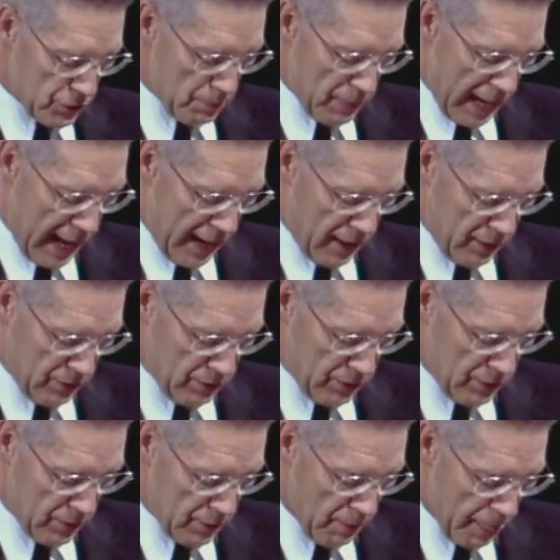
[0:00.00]

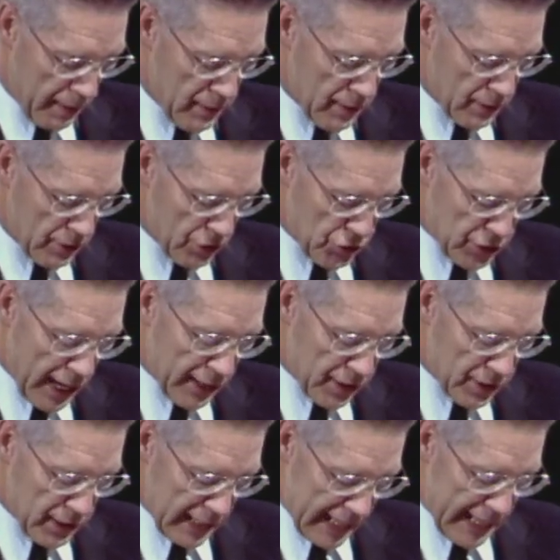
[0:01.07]
abound. The sick
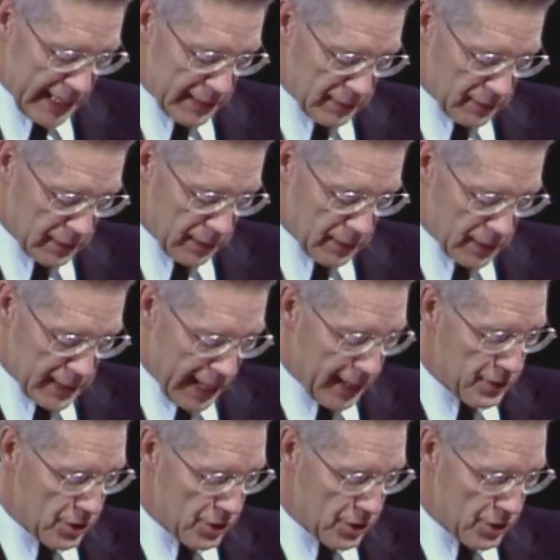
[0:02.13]
are healed and the dead